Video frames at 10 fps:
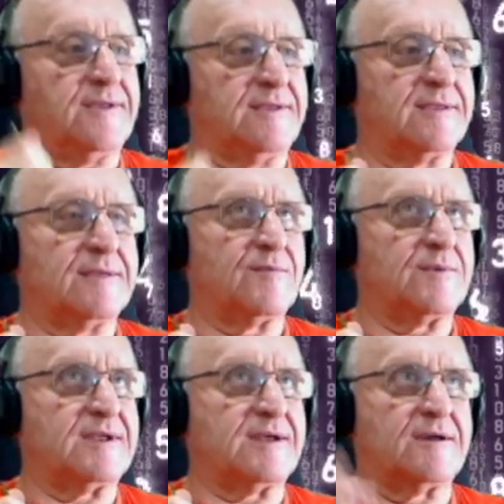the
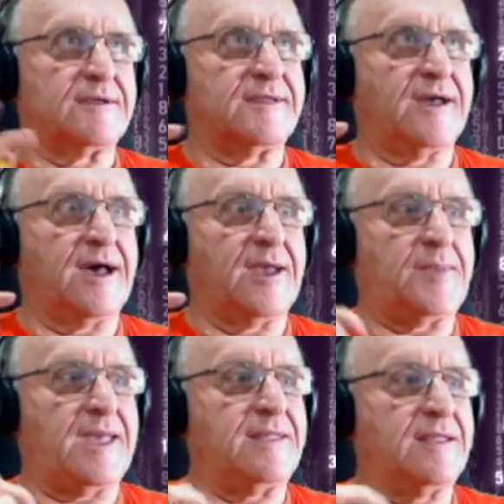what do they call it the
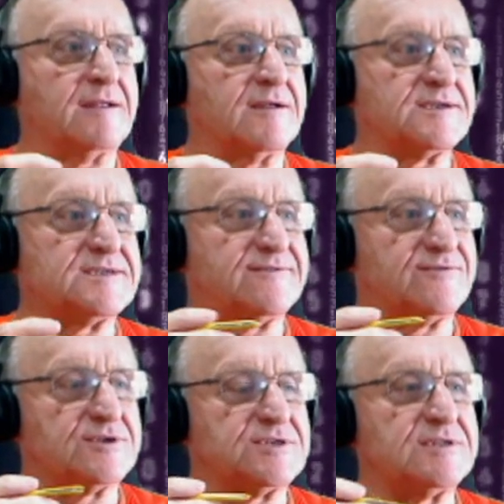iPen that costs a
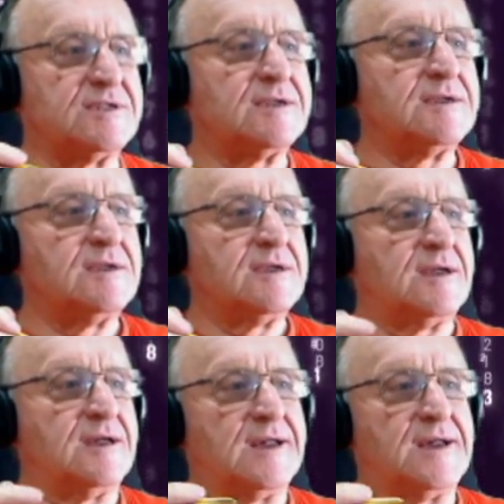fortune.
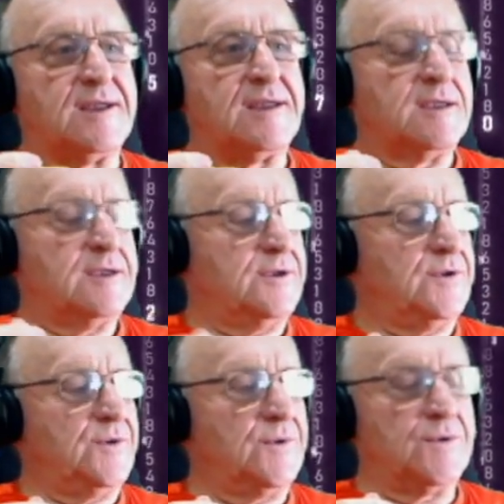Uh,
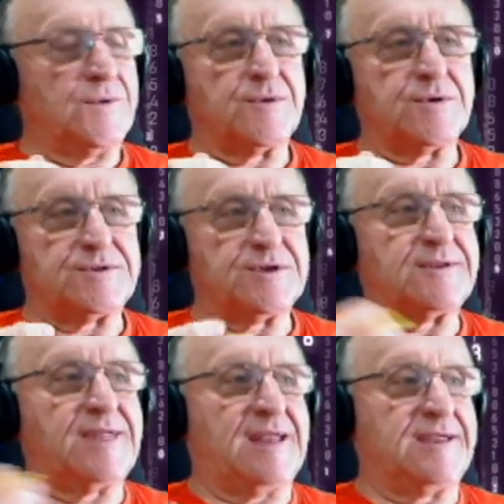you could
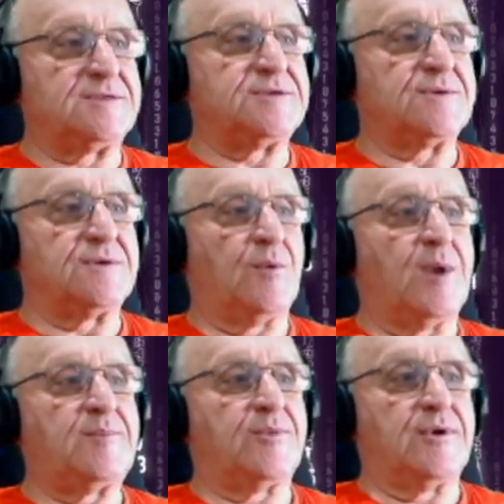turn that into a
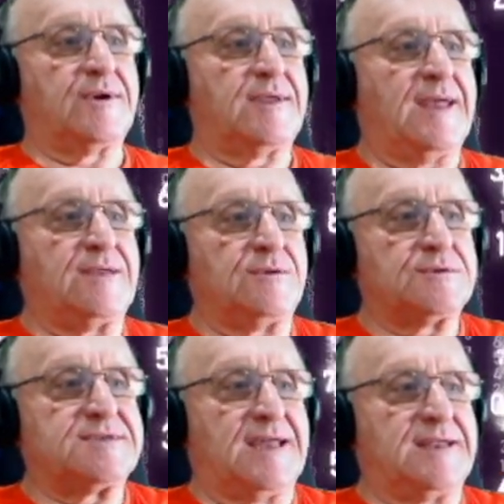whiteboard and
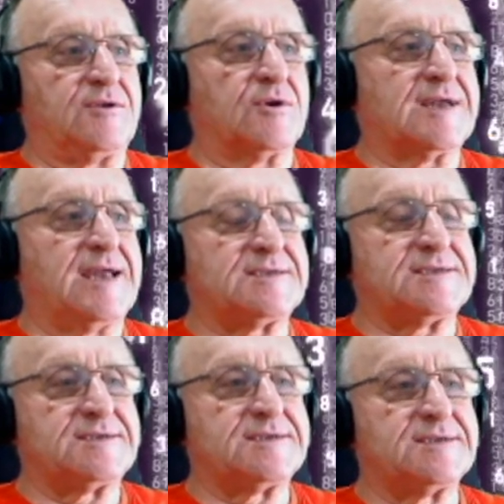use that in your
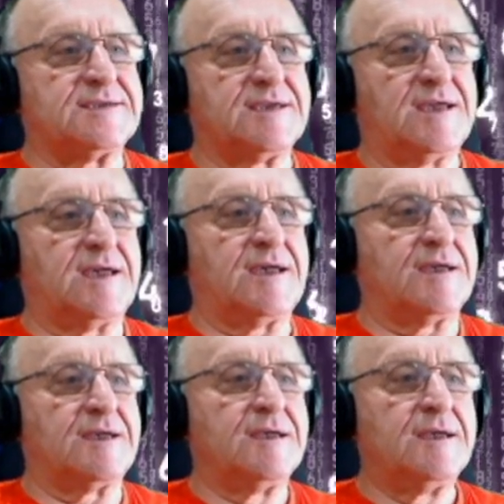classes
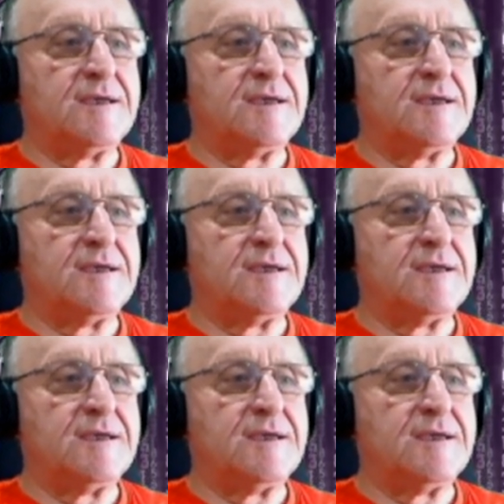uh,